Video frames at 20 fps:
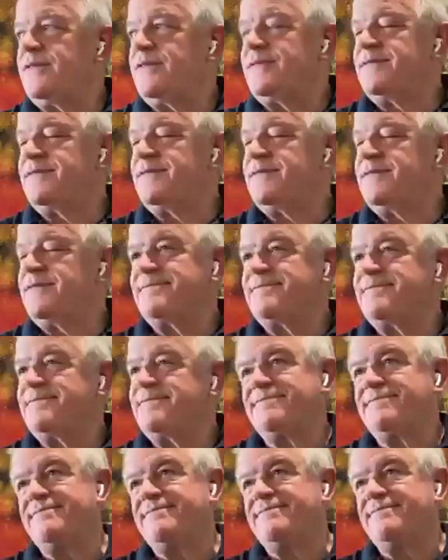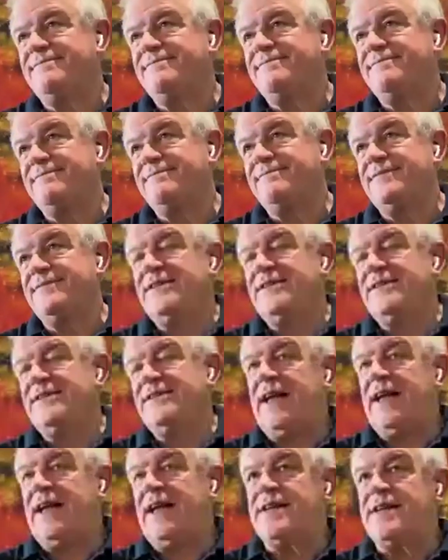Yeah, I mean, I would,
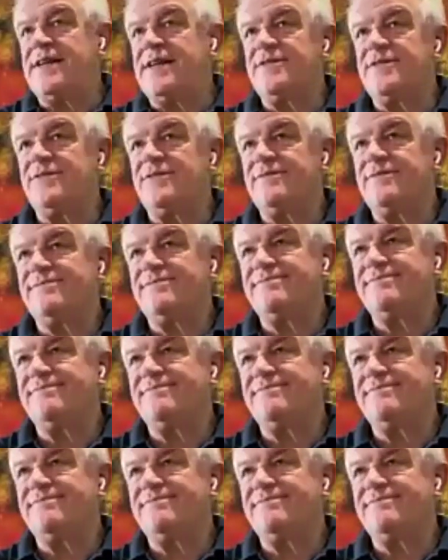yes,